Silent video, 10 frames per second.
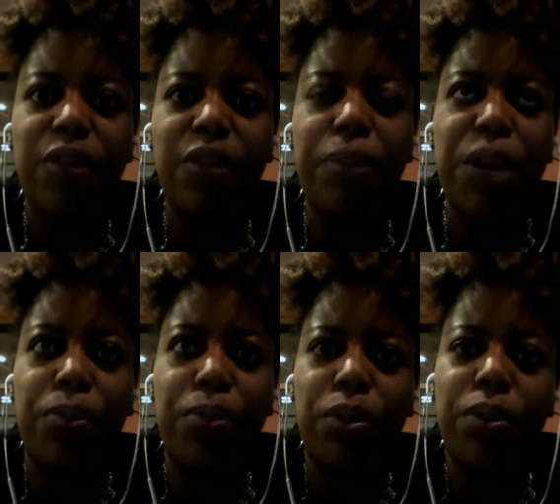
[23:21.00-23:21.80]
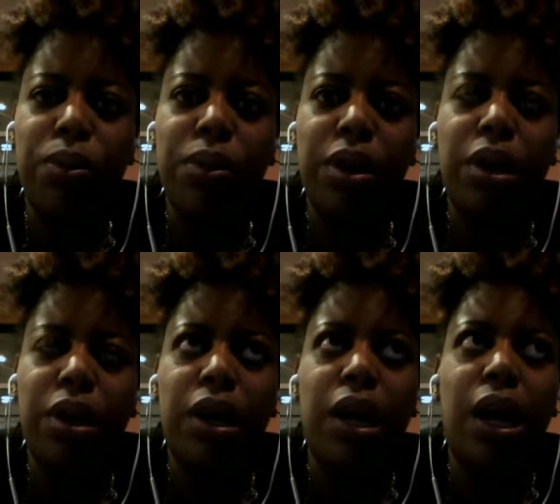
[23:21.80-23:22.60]
people,
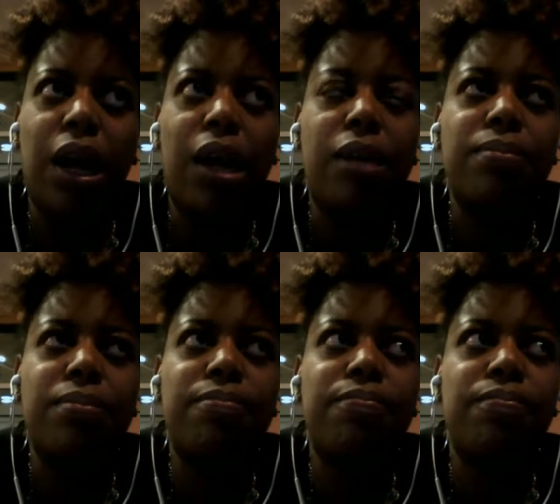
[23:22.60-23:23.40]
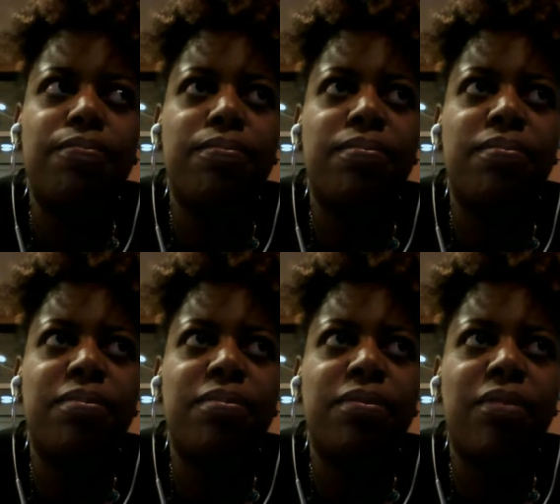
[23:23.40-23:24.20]
um,
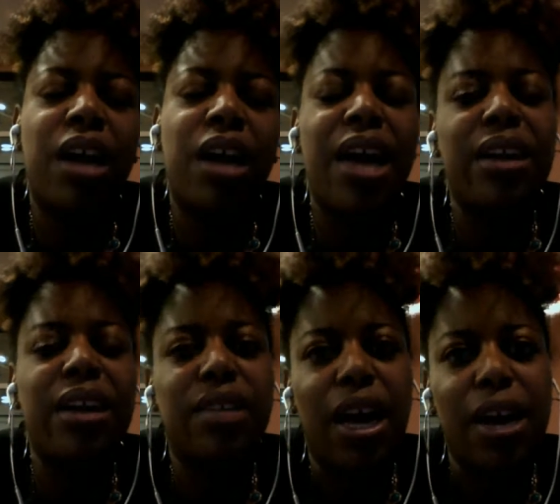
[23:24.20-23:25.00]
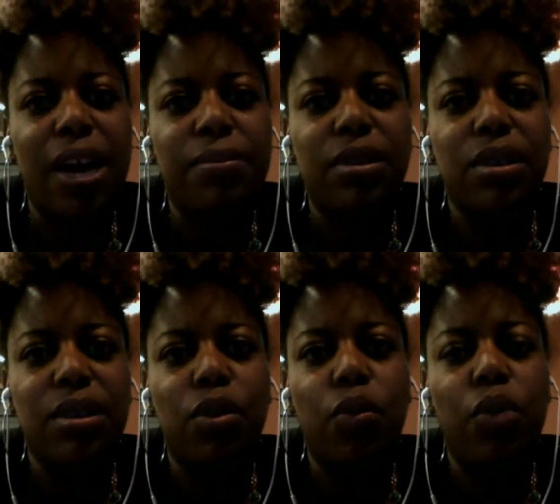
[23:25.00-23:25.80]
a lot of times
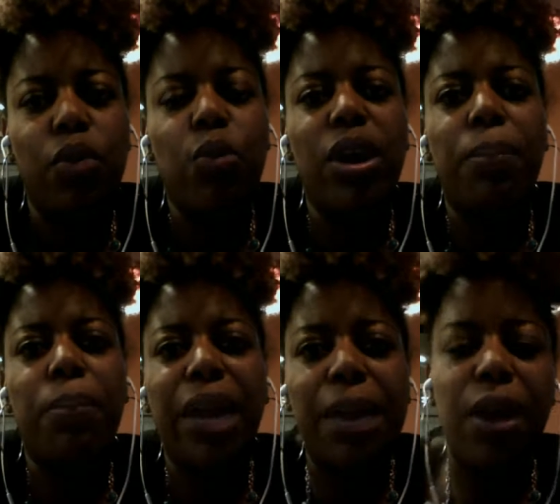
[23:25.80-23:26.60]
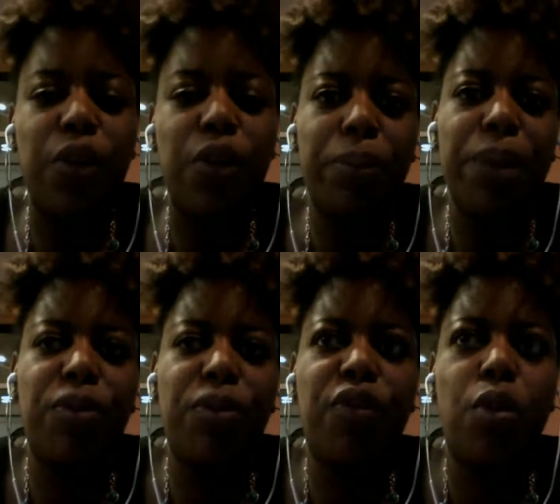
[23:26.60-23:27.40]
we want to blame other people
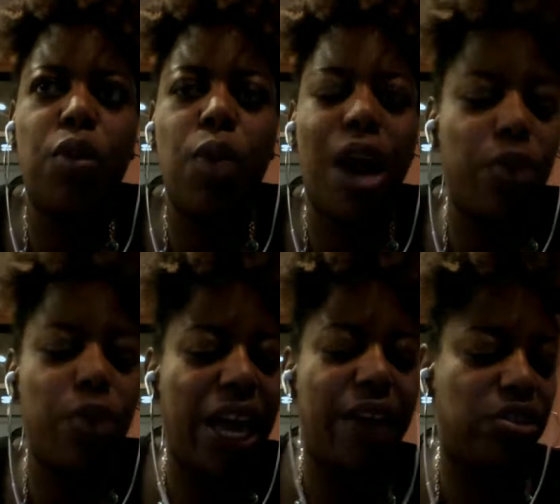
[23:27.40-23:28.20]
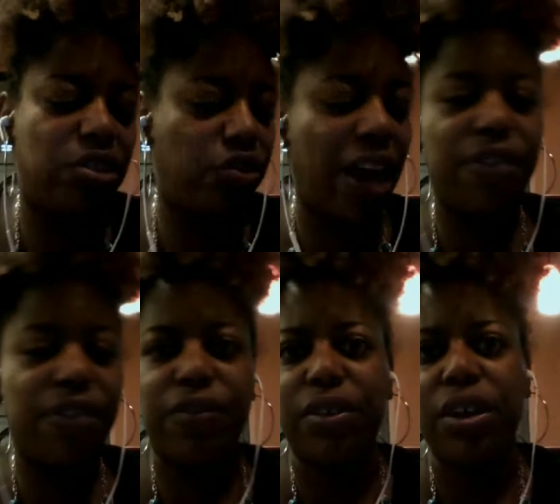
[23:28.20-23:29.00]
for why we have strife,
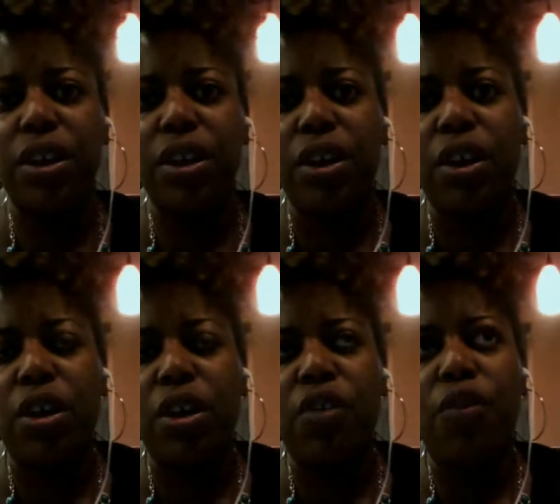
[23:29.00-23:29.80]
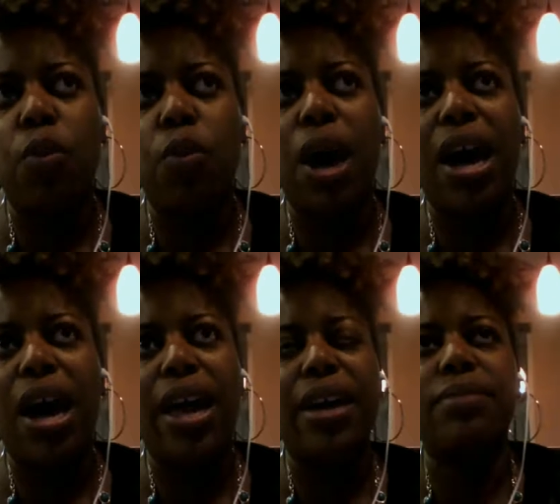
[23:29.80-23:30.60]
for
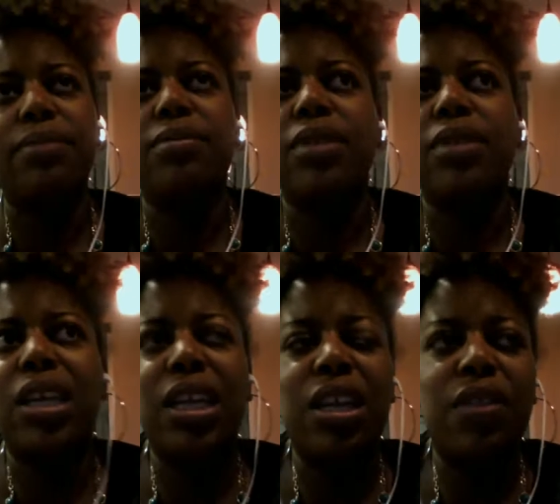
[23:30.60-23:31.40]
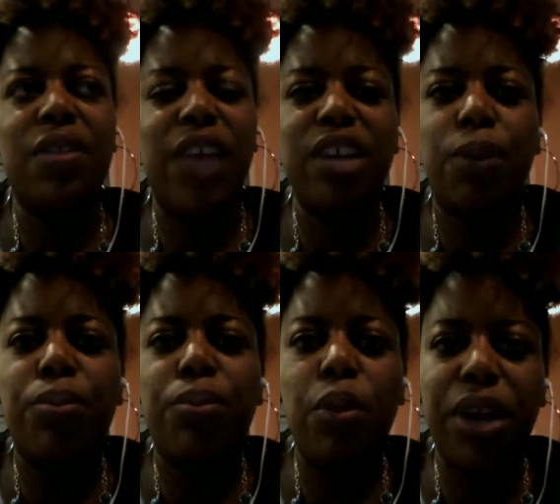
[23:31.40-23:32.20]
why things are
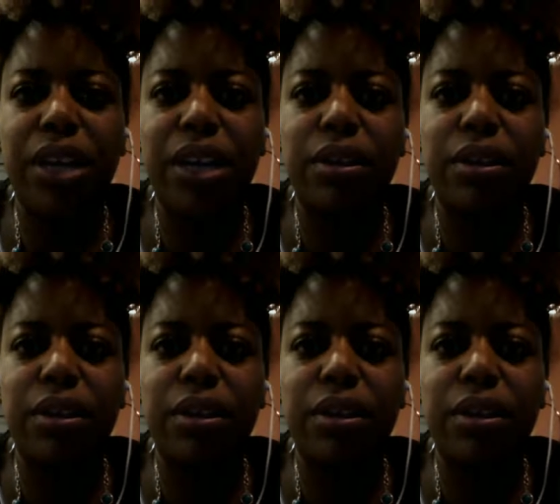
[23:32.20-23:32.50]
broken,